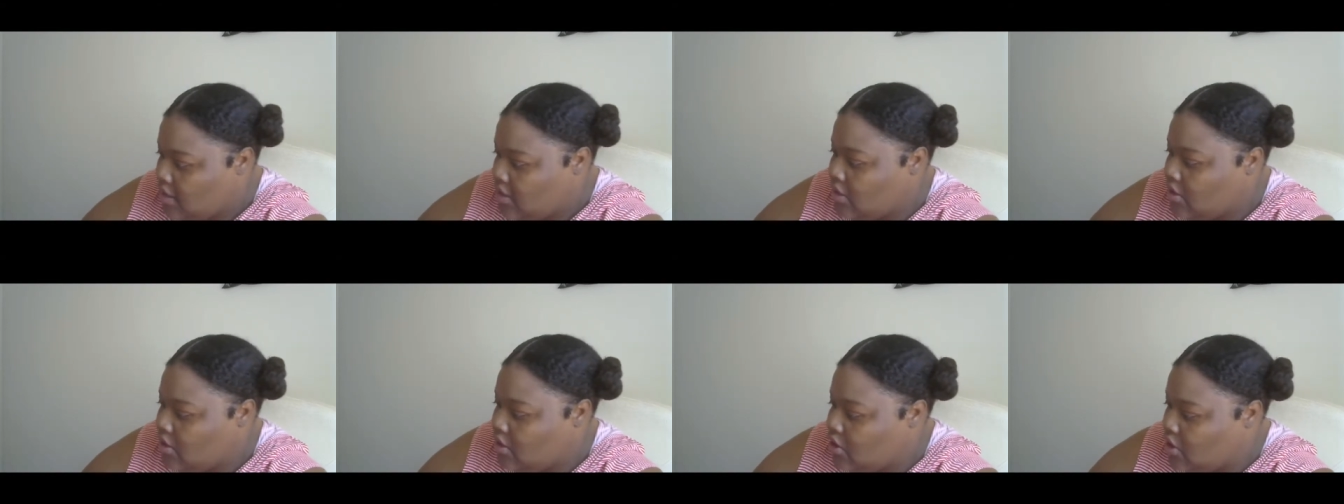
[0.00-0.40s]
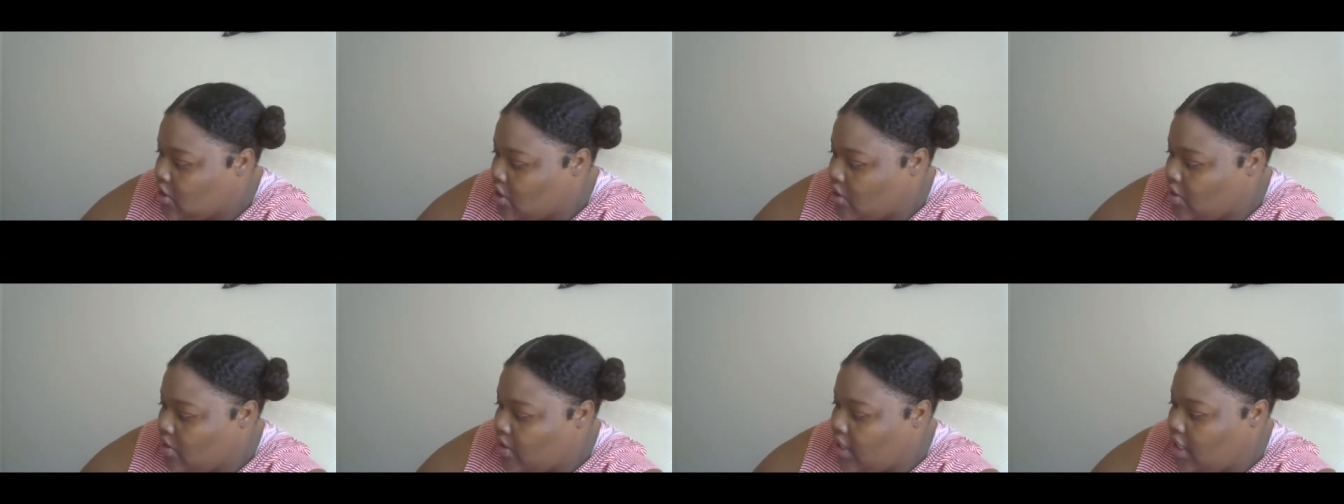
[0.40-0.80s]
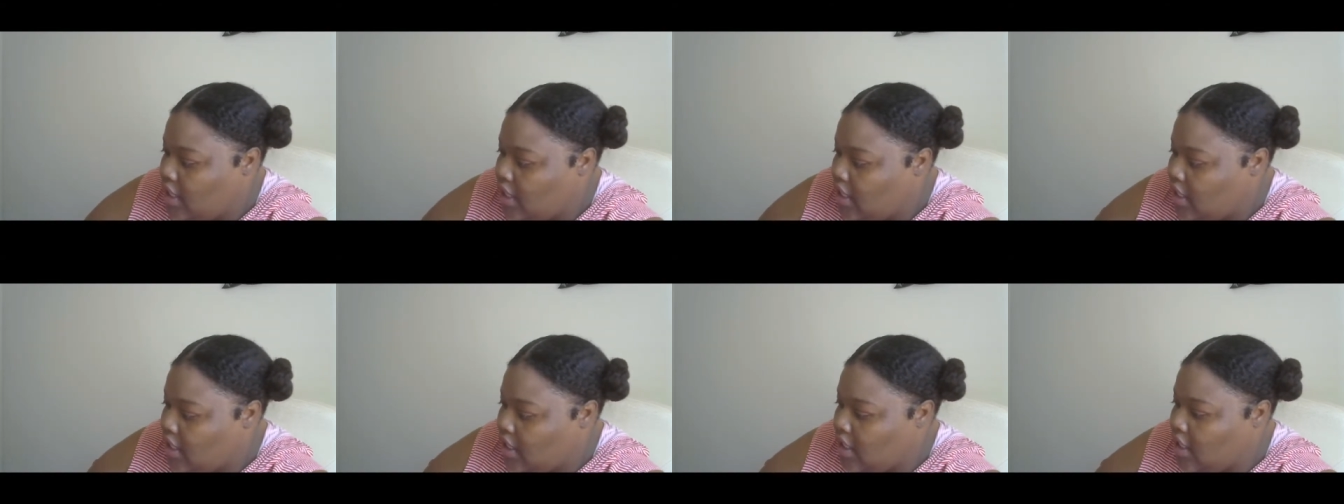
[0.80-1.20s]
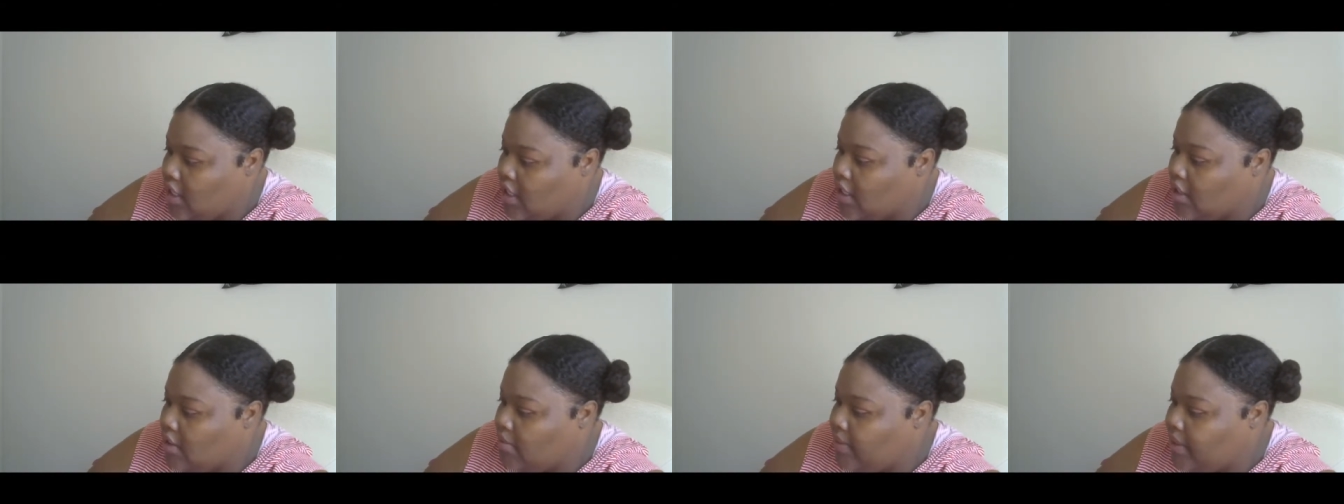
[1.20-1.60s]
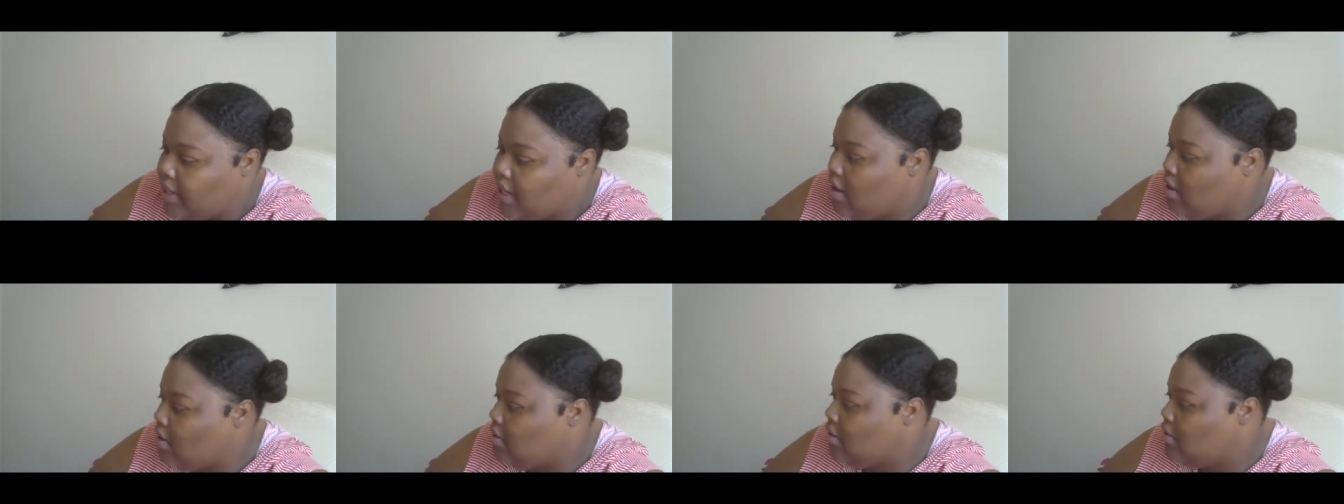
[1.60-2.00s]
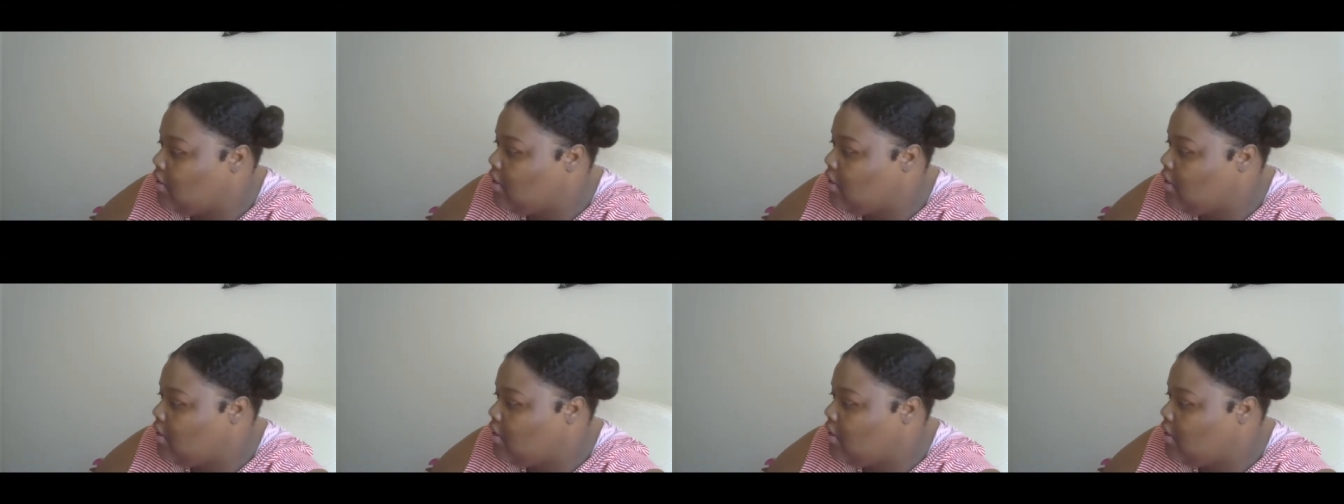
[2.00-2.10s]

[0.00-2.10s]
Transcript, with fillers: So here we go.